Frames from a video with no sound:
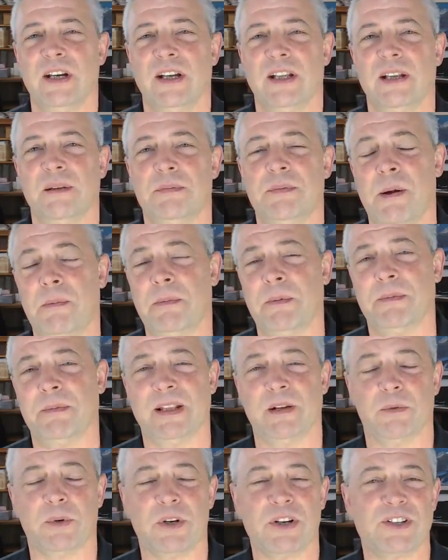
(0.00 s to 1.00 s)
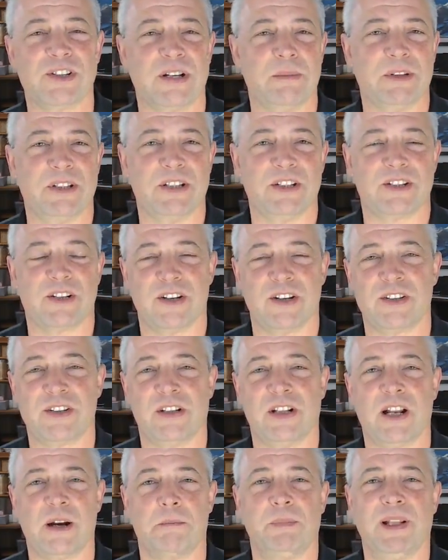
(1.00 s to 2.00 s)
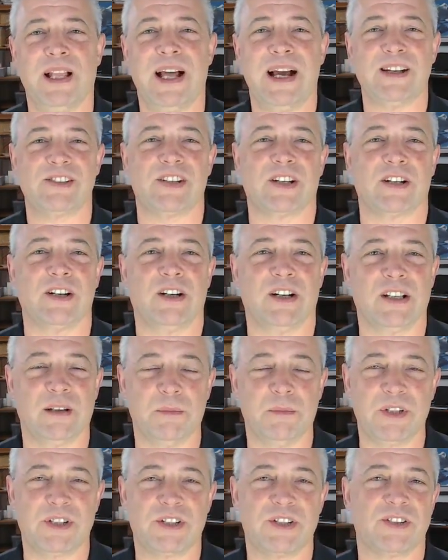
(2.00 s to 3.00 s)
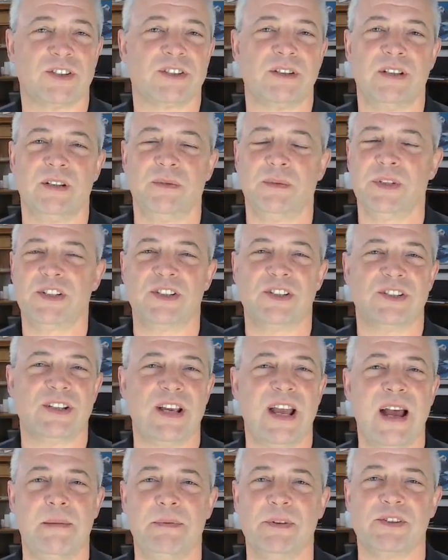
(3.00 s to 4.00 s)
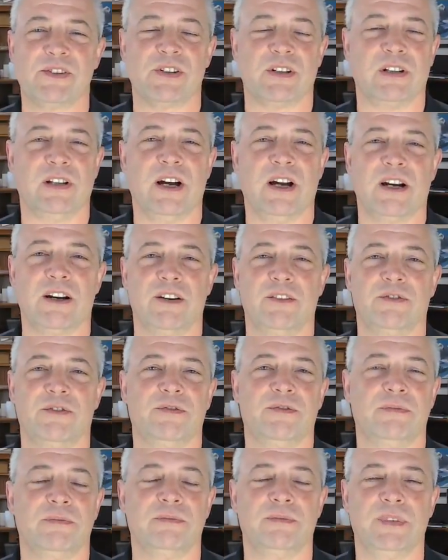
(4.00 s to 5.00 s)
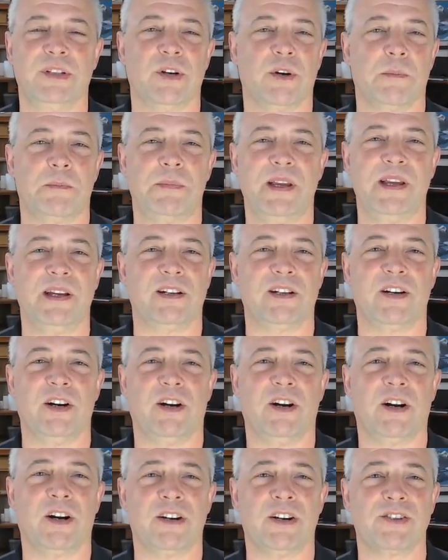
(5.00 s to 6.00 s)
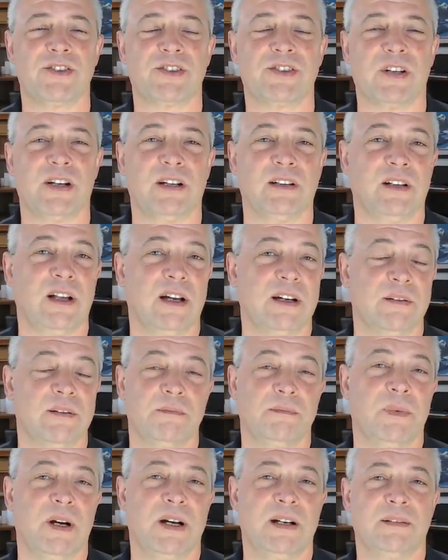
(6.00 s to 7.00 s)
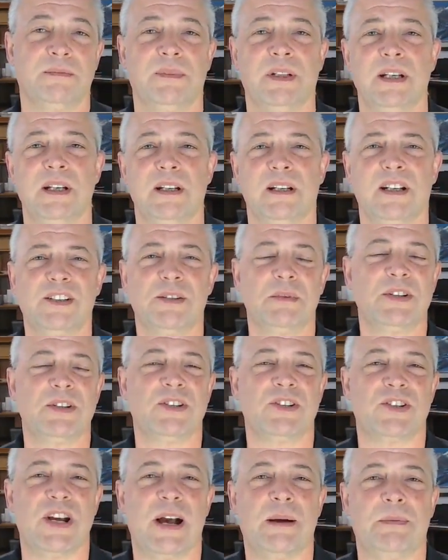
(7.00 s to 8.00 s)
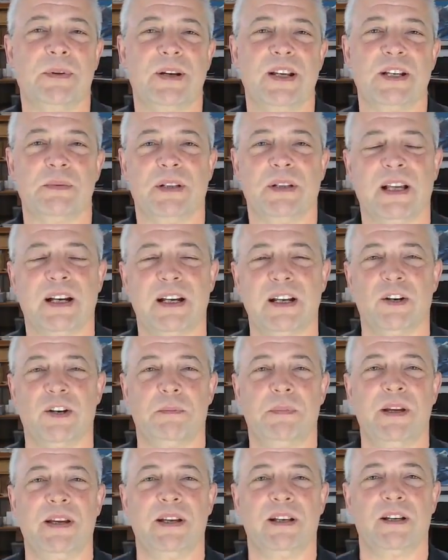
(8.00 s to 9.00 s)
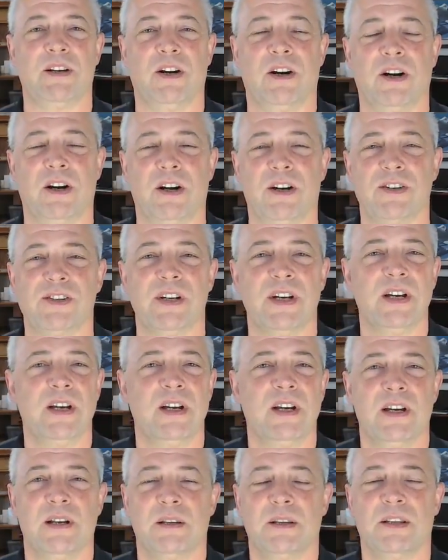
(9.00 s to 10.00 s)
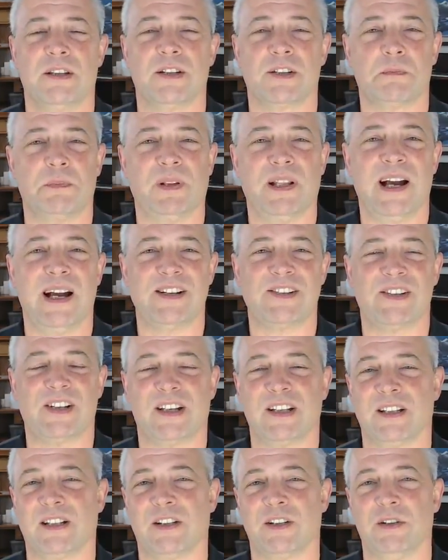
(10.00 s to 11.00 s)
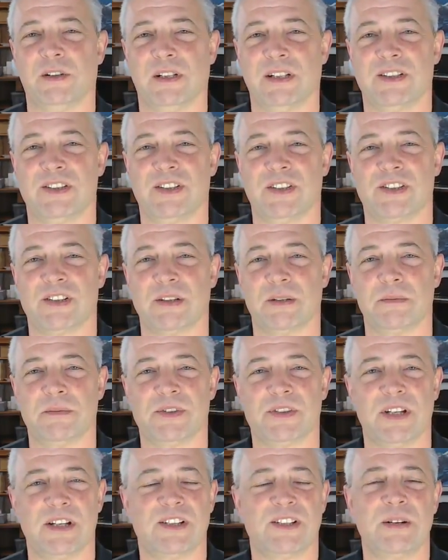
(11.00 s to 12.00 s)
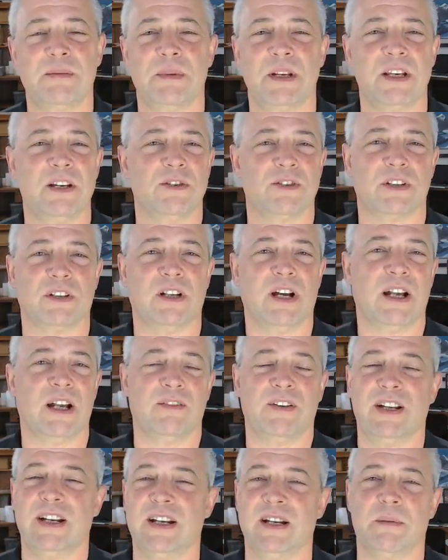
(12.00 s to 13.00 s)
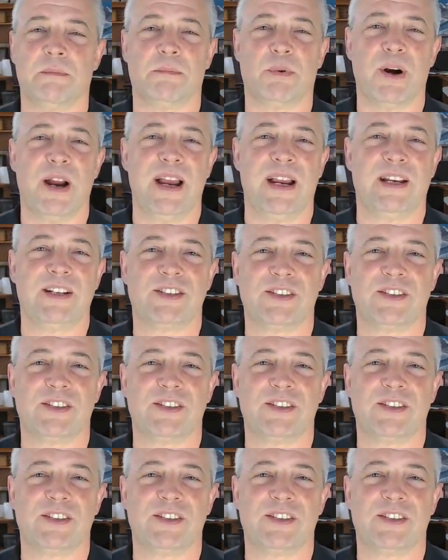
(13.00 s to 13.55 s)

probably the worst thing about these cars is a lot of plastic on them, which happens on a lot of European cars. Not so much on Japanese, but a lot of European cars. There's plastic in the cooling systems. They seem to use a lot of it in a brake, so